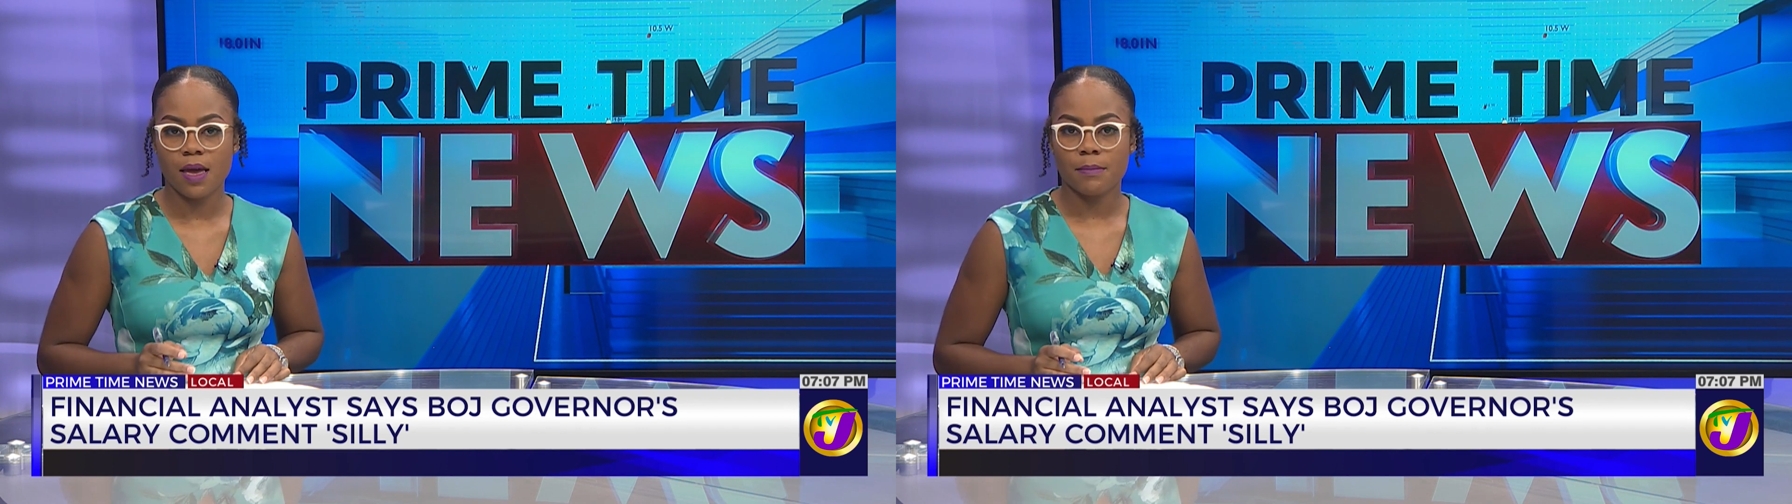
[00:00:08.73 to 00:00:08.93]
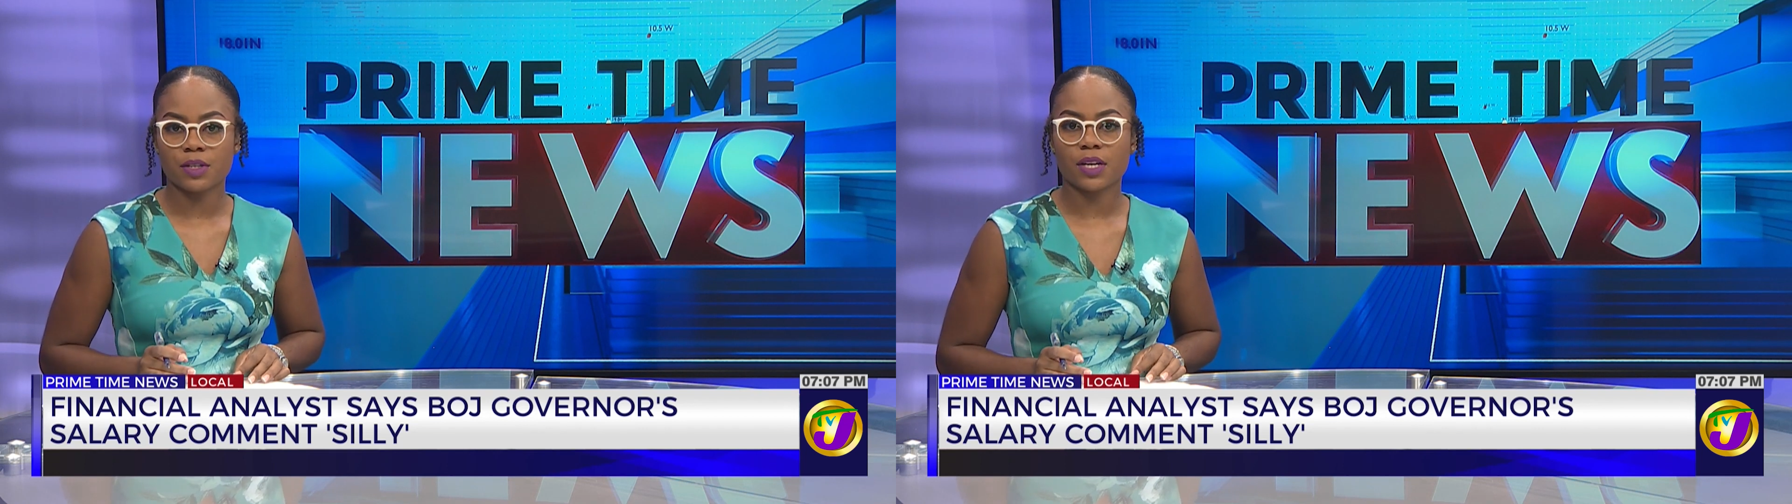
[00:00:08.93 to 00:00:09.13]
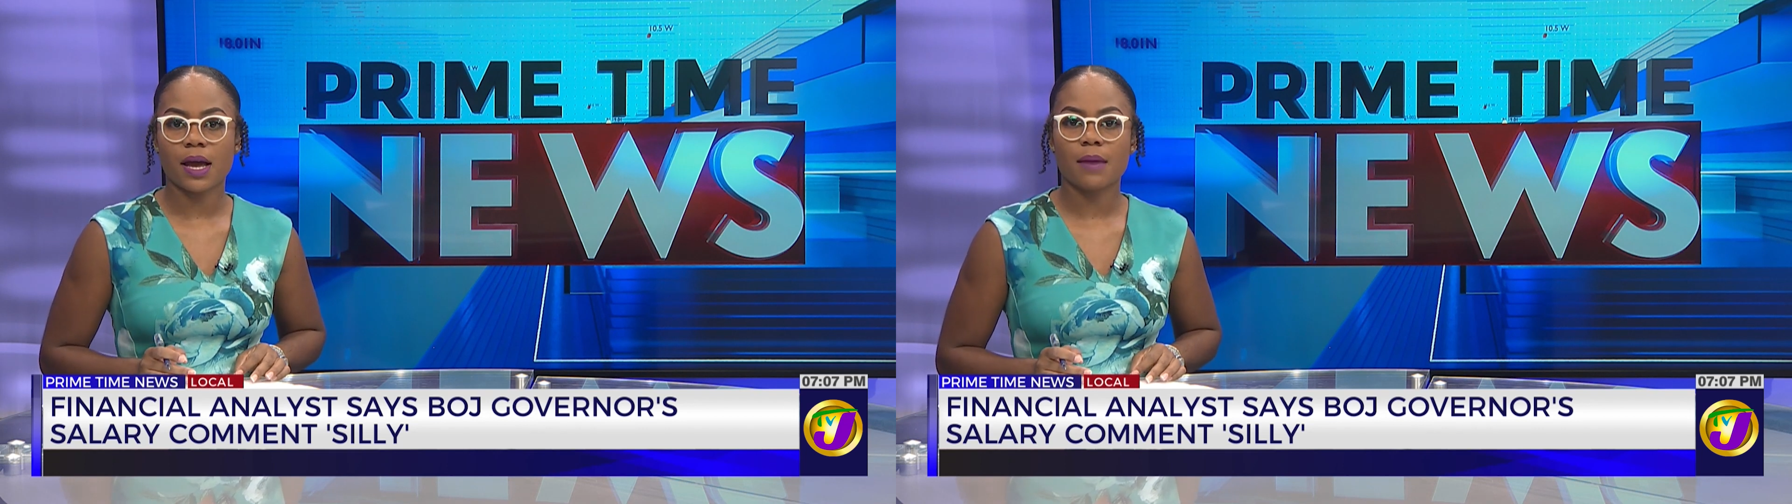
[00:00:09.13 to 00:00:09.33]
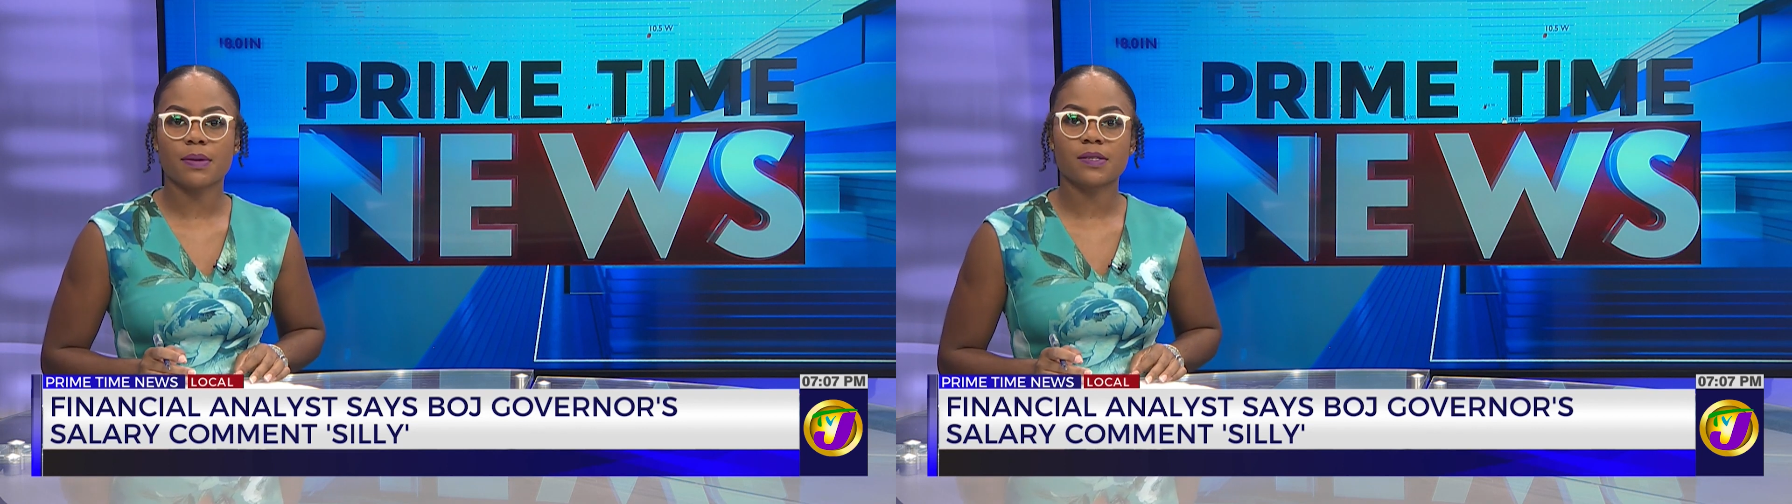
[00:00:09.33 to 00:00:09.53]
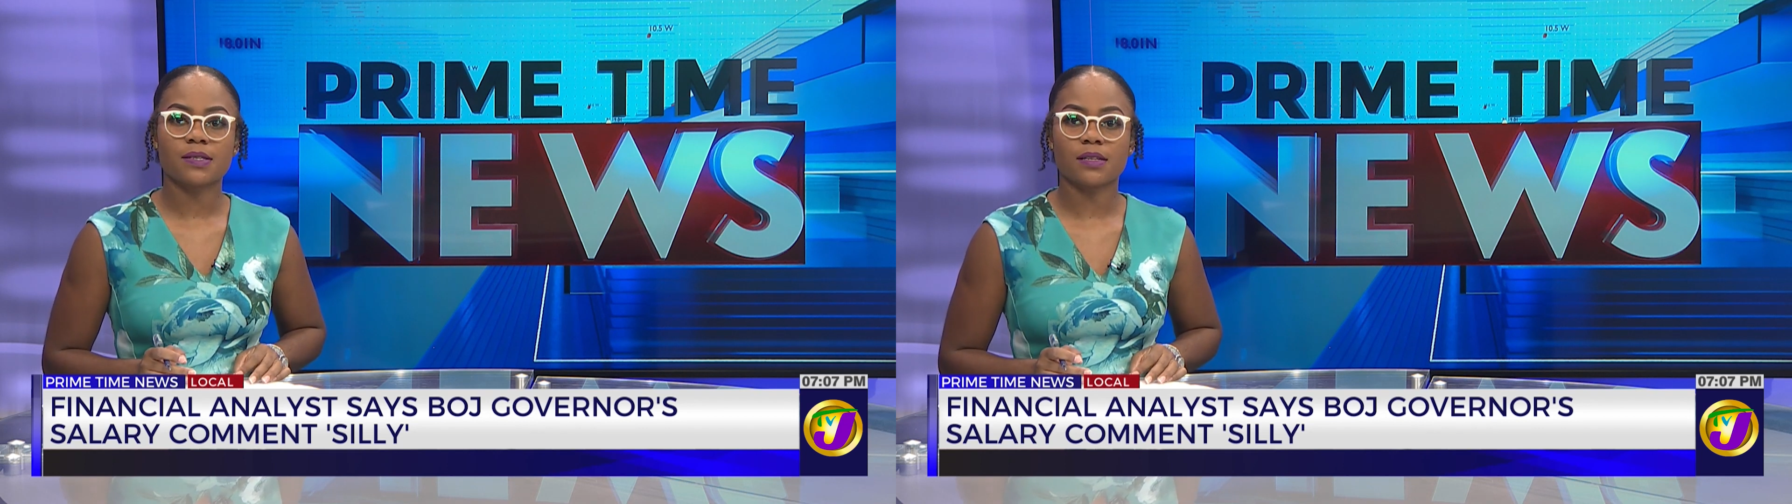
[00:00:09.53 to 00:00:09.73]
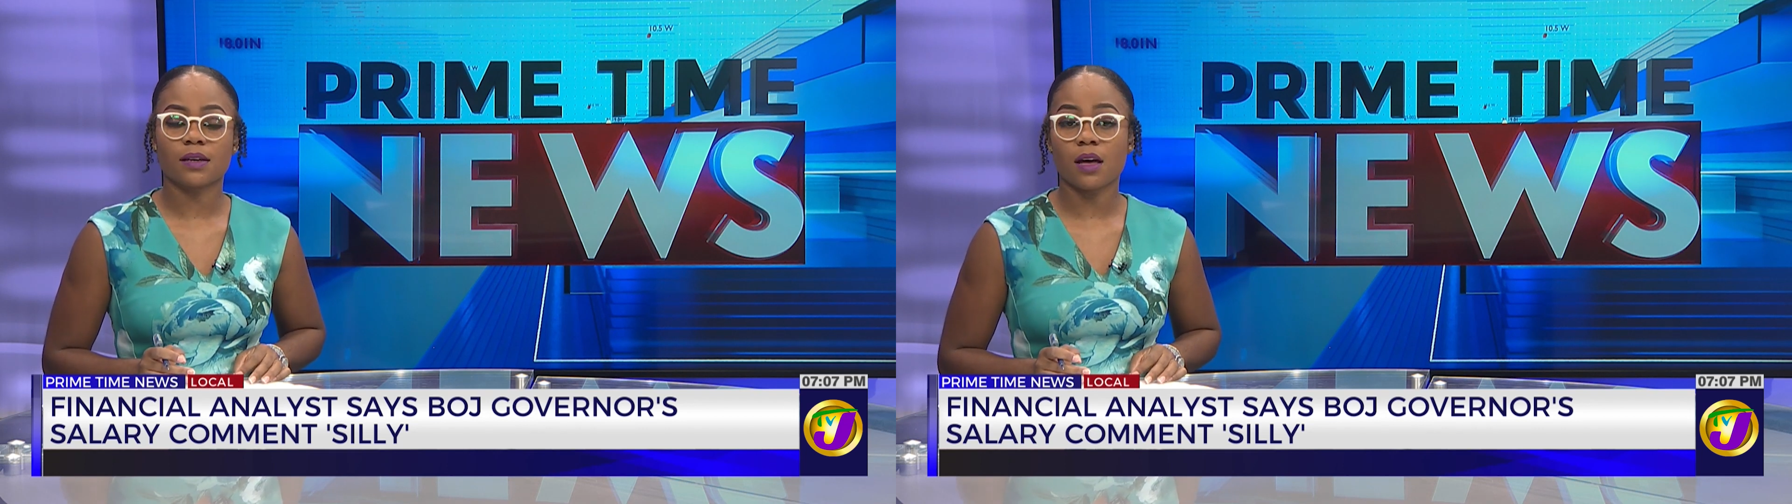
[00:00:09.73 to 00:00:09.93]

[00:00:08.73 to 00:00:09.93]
Mr. Hyman says the